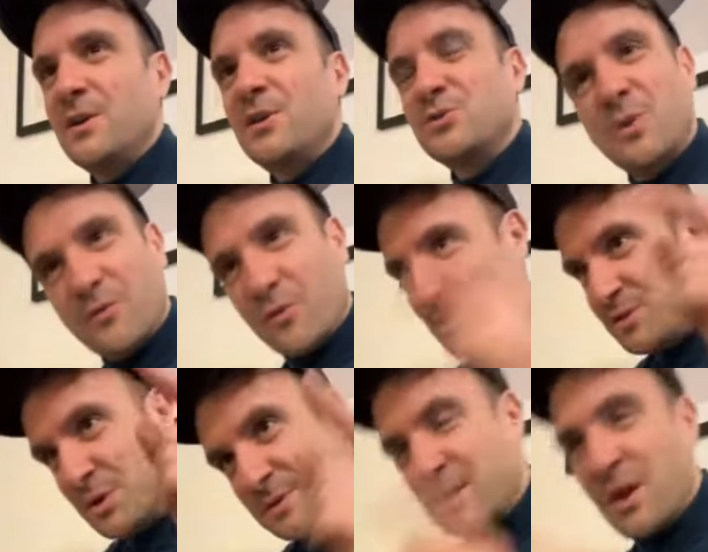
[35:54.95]
because all I've got
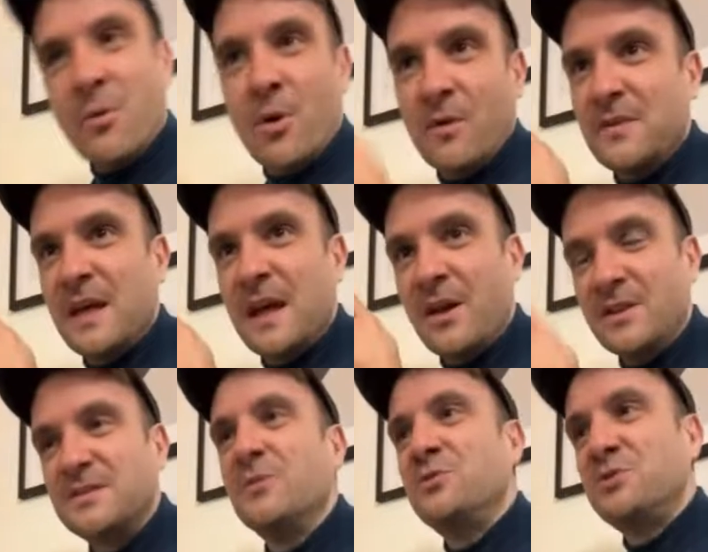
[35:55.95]
to do is go on for that
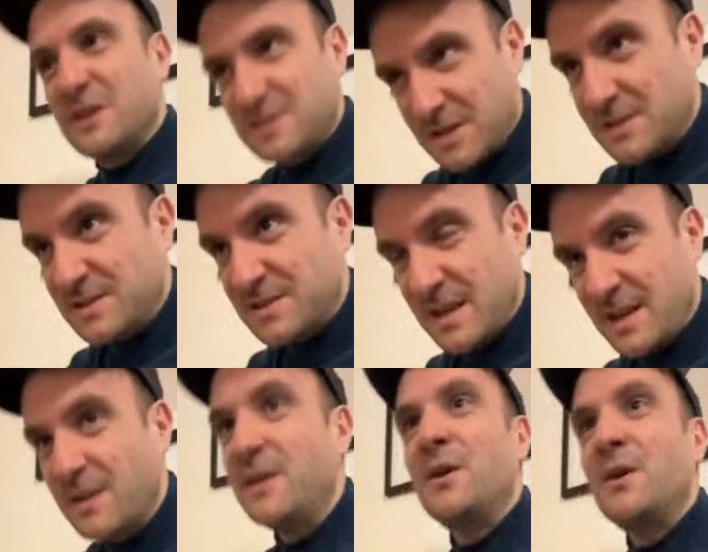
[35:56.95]
last little Just Us
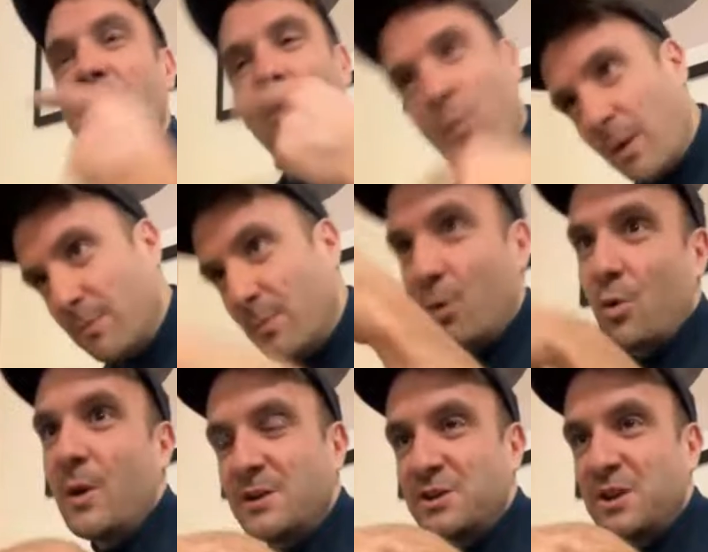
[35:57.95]
scene. One more
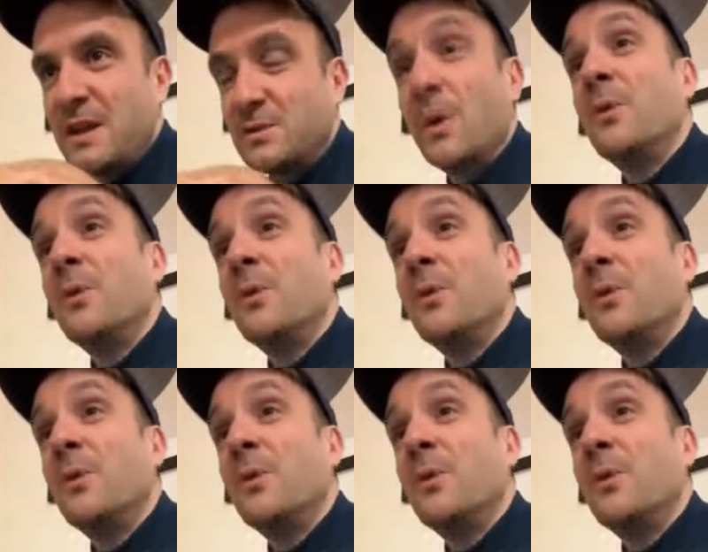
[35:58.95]
quick change.